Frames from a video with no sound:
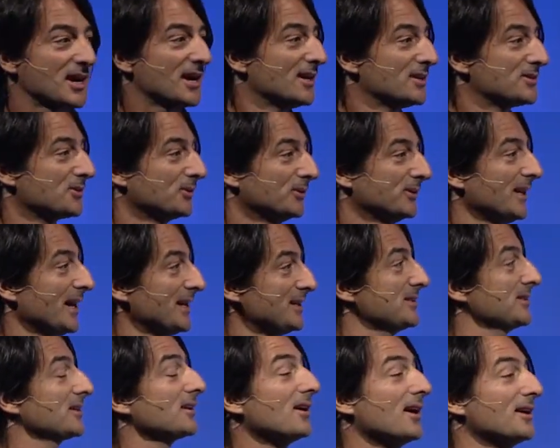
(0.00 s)
So
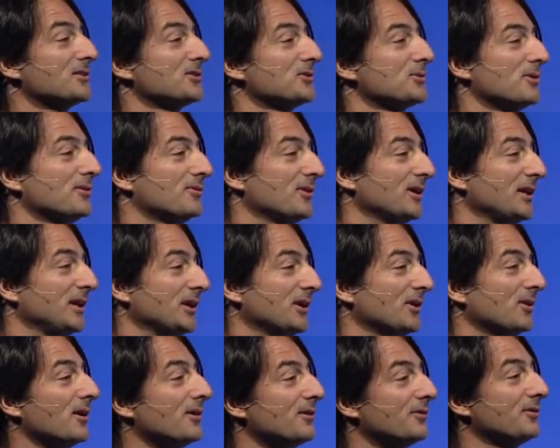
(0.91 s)
let's cut to a
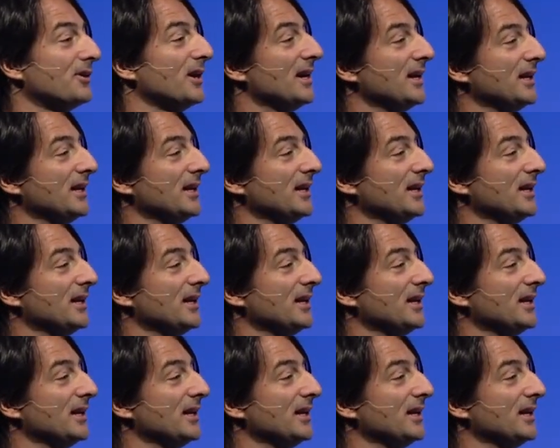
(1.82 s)
video of